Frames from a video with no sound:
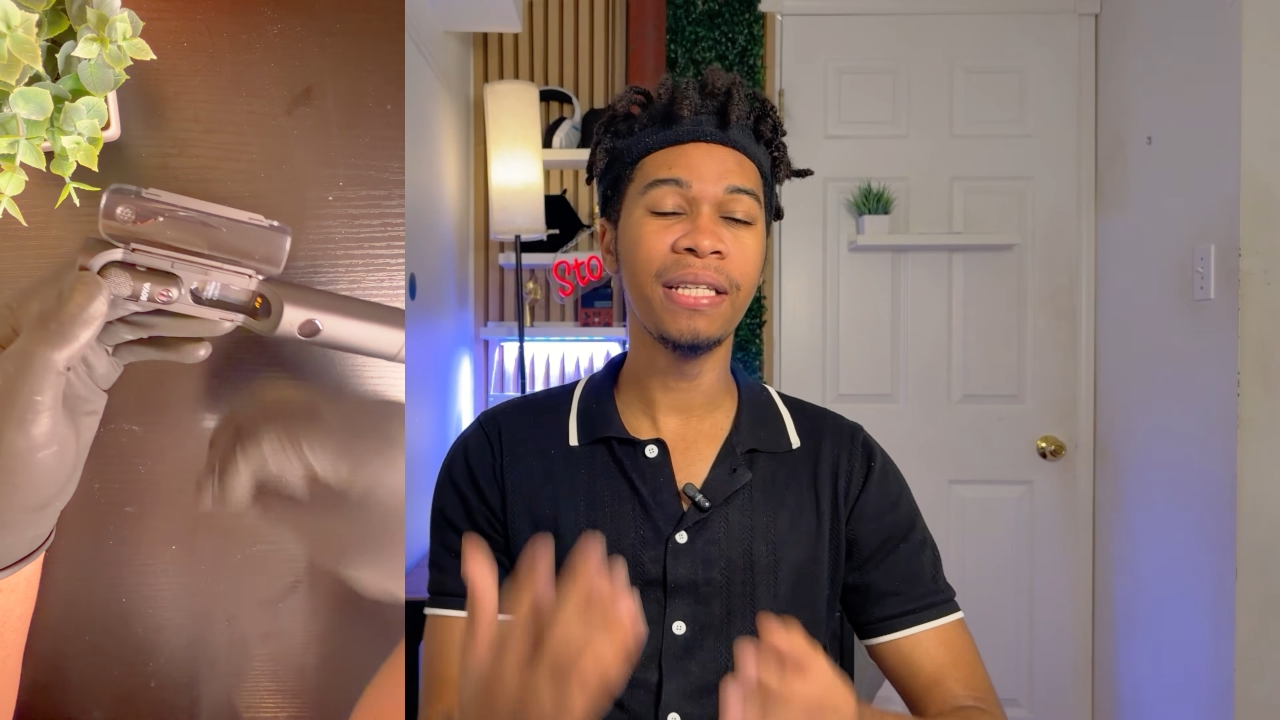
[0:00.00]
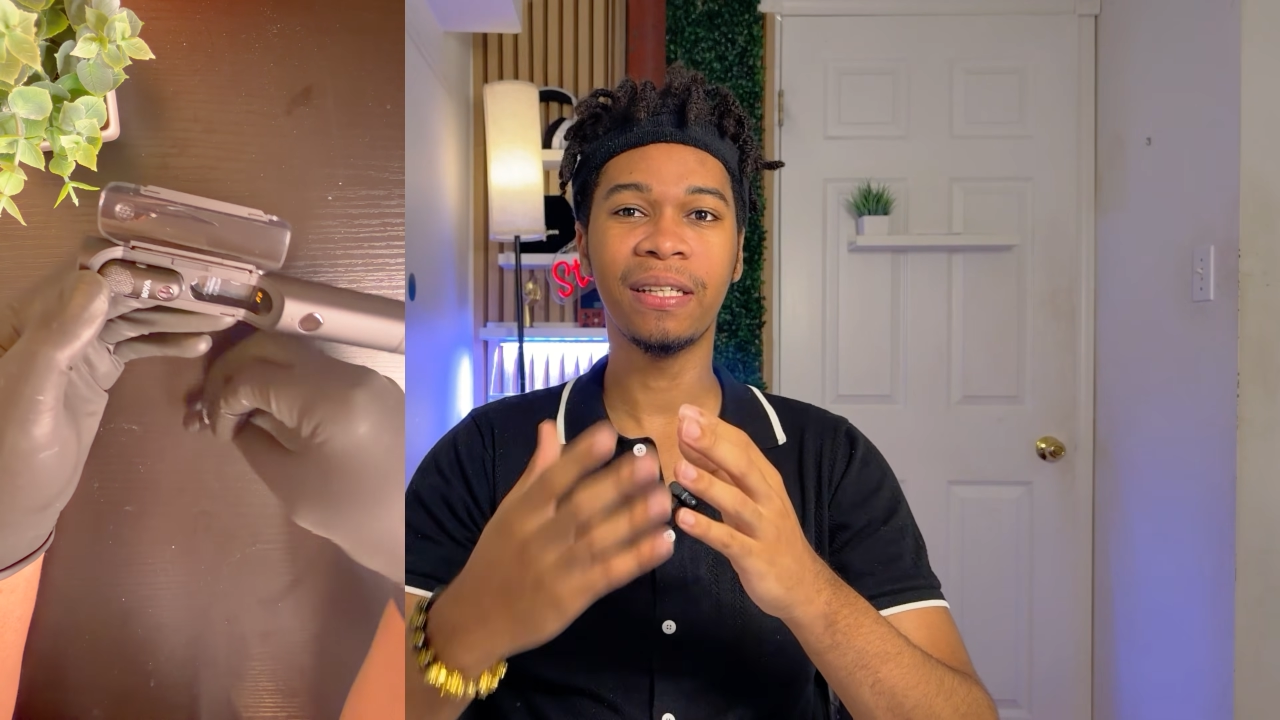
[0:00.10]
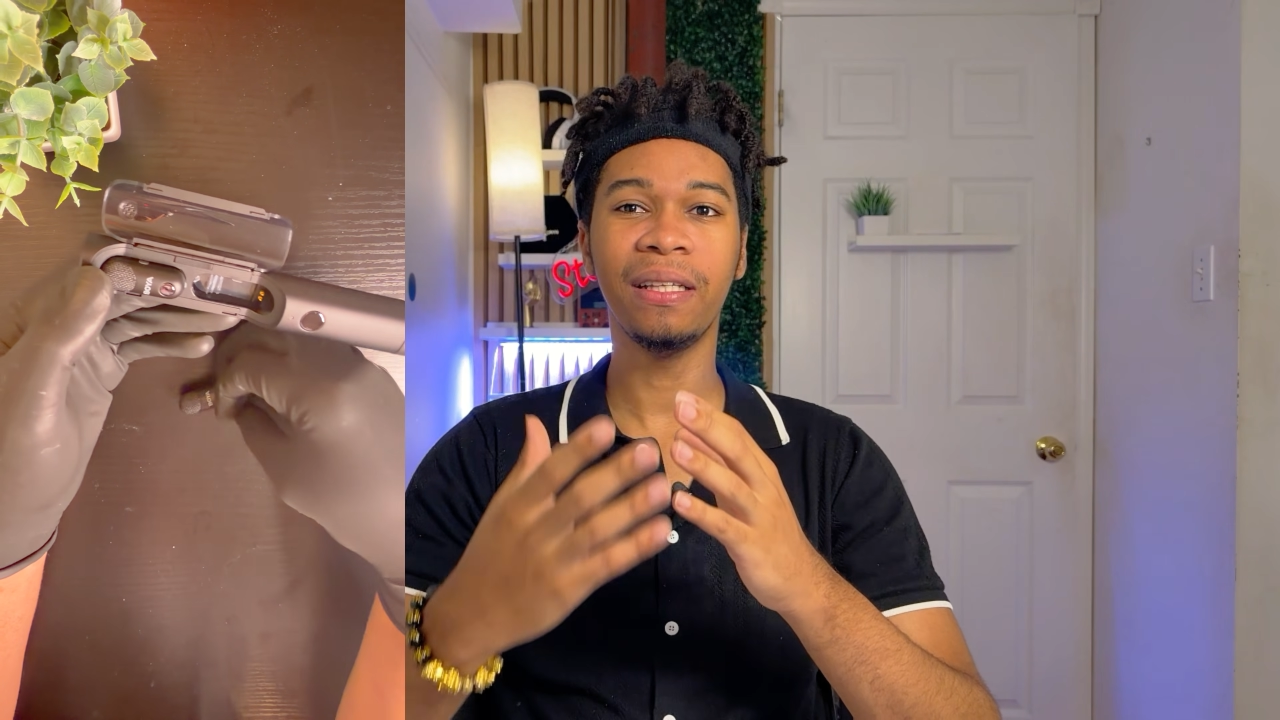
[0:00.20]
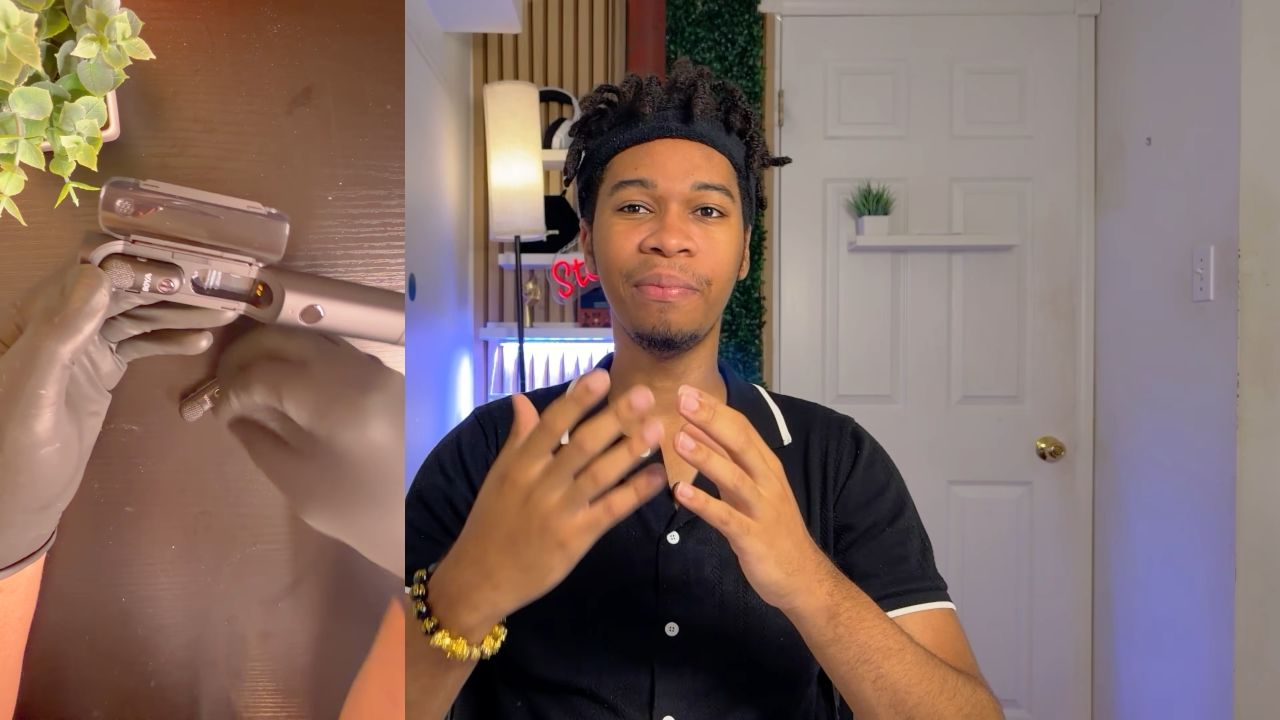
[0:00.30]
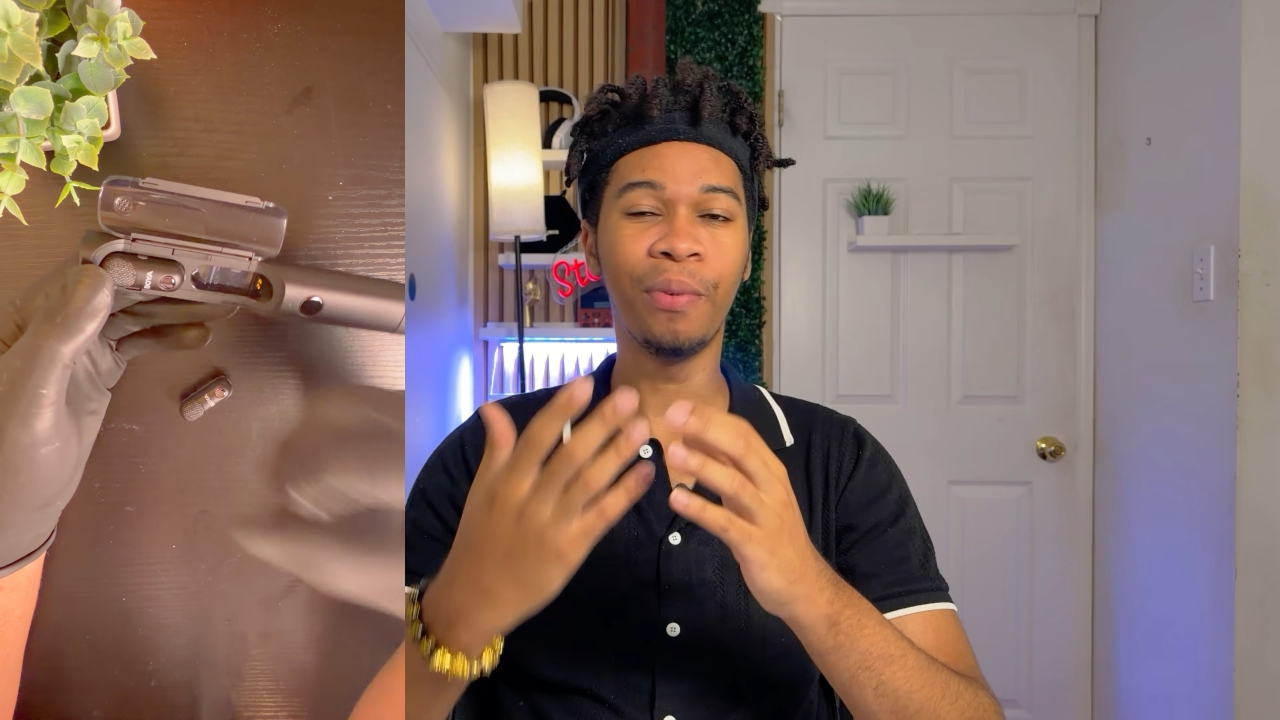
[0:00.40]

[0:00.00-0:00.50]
Basically,